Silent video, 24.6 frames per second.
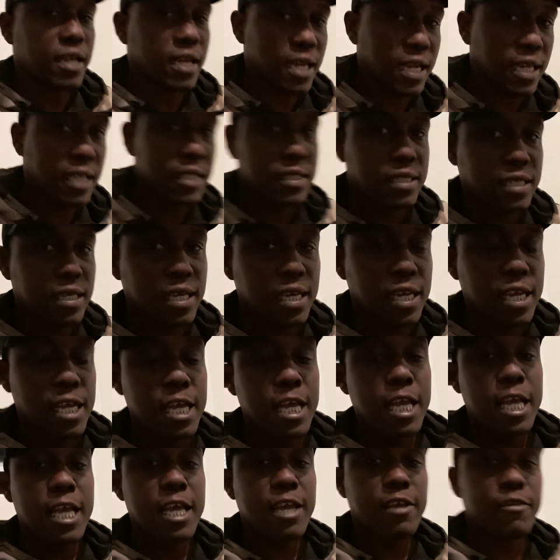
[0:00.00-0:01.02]
like I said,
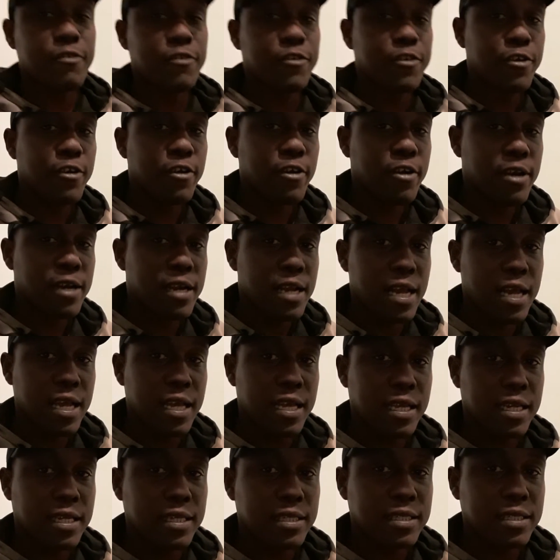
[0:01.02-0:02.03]
if you're not
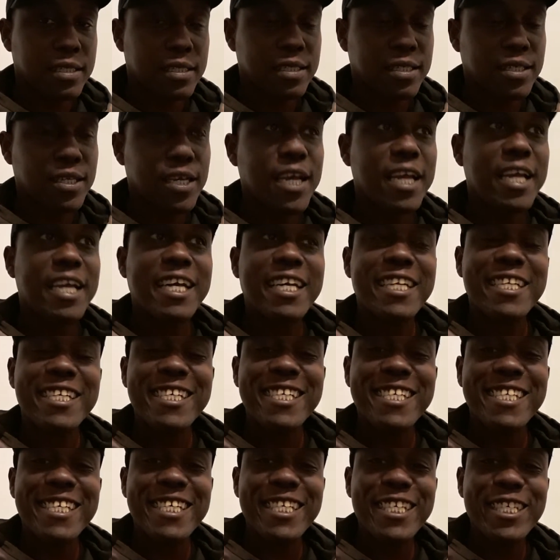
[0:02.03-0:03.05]
into the
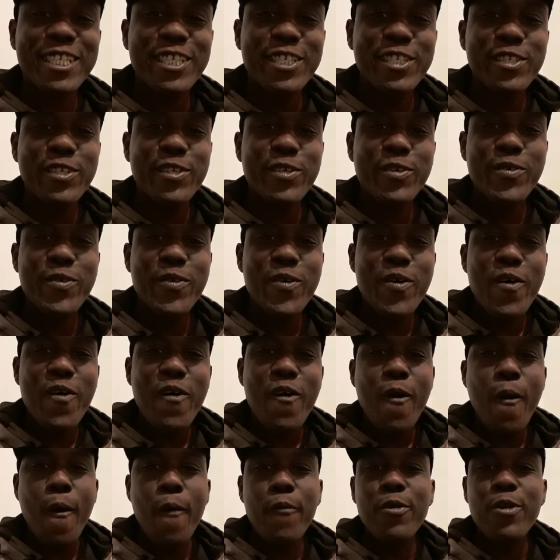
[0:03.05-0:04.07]
digital
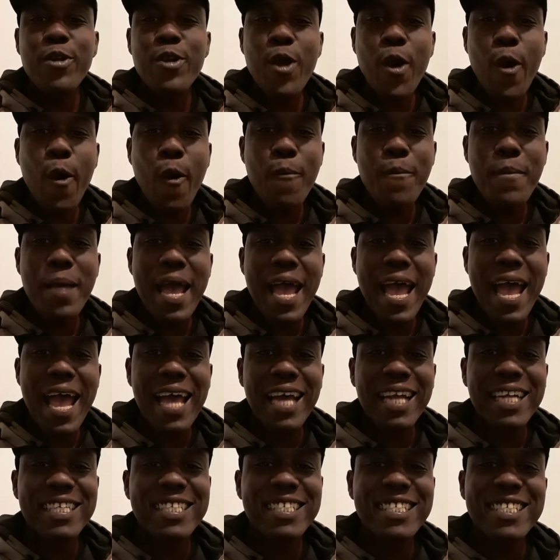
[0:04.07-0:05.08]

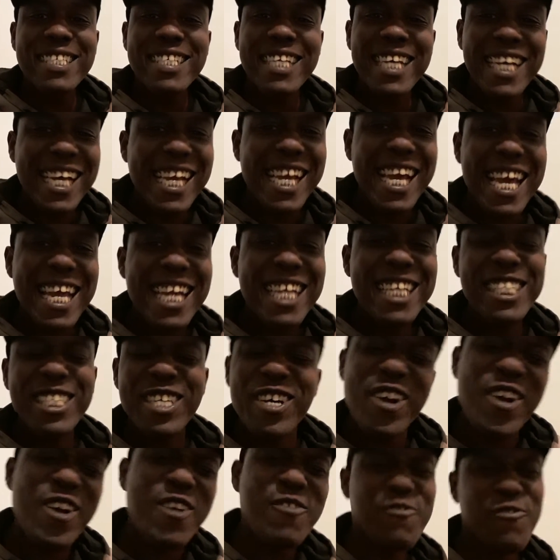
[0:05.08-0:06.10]
nomads, they got a
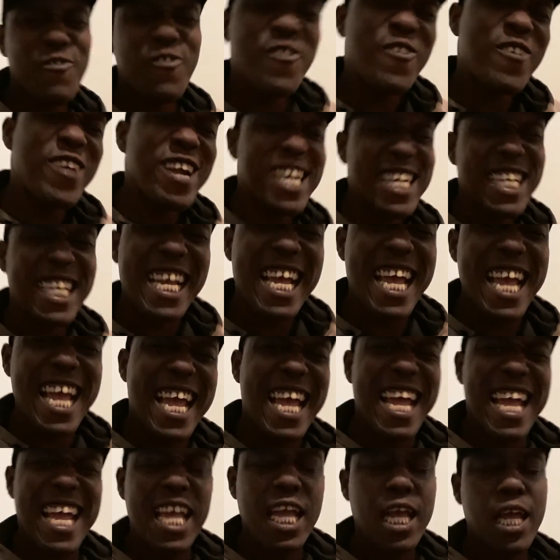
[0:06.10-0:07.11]
term for it,
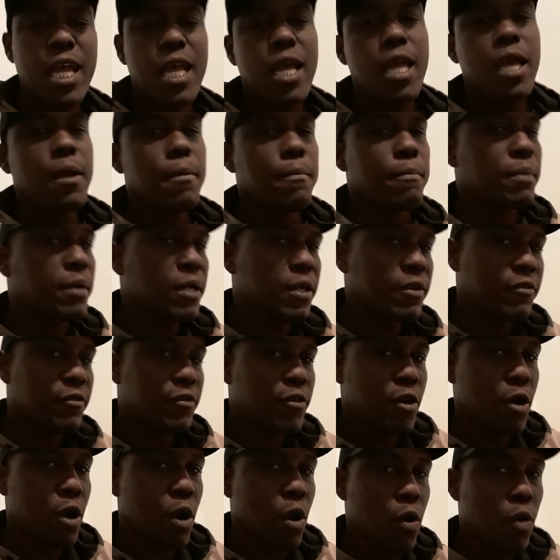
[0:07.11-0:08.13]
yay! But if
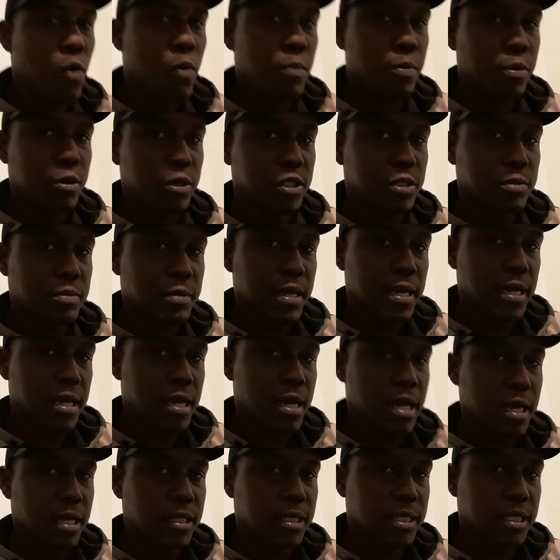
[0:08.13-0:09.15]
you're a home person making
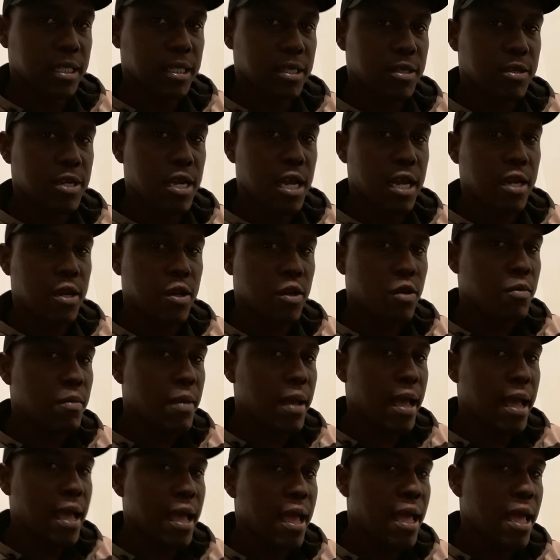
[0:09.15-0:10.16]
content, you're not
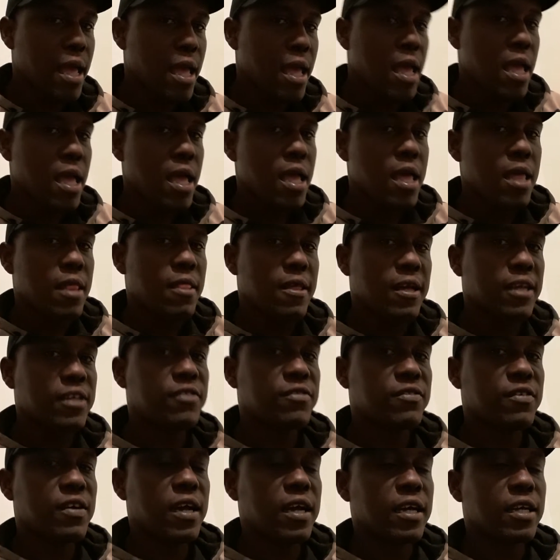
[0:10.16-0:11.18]
nomad, That's
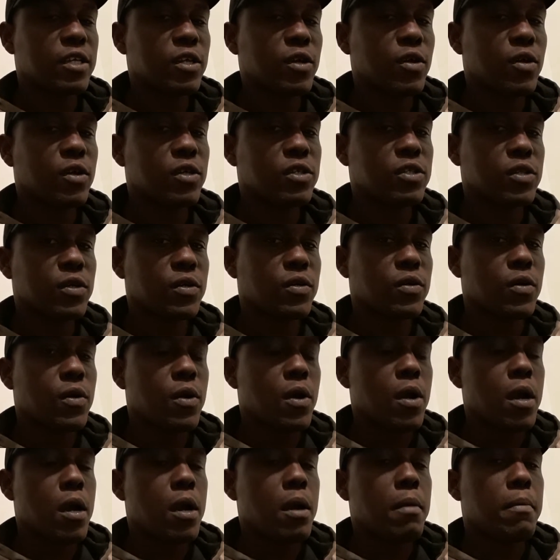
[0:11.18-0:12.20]
fine also.
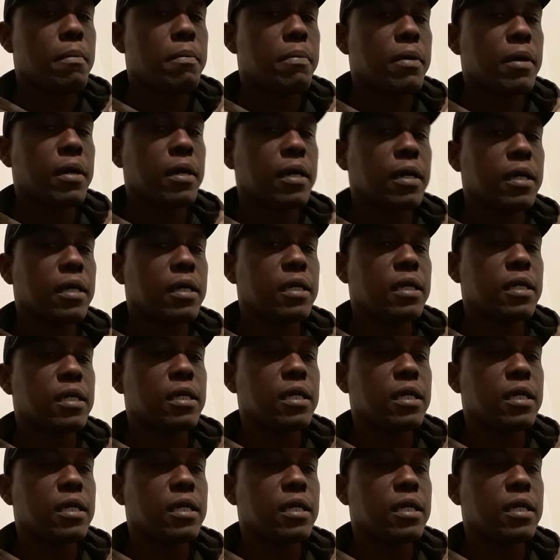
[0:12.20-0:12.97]
But